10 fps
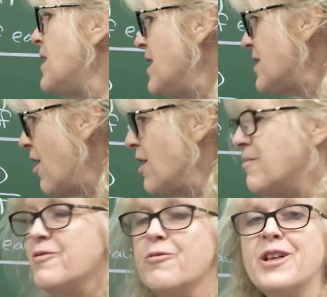this
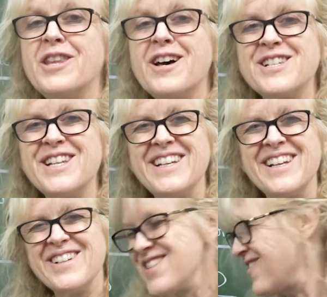column,
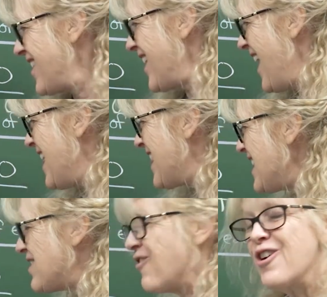1,920.
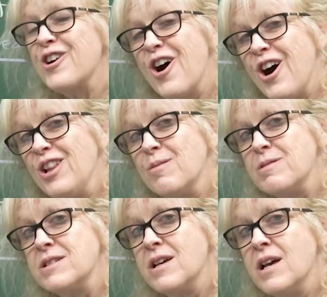That's 4
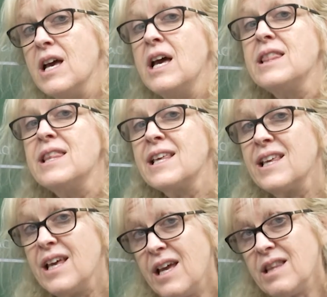columns. The
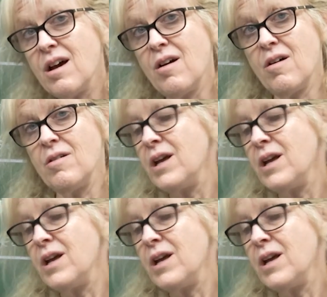key, though,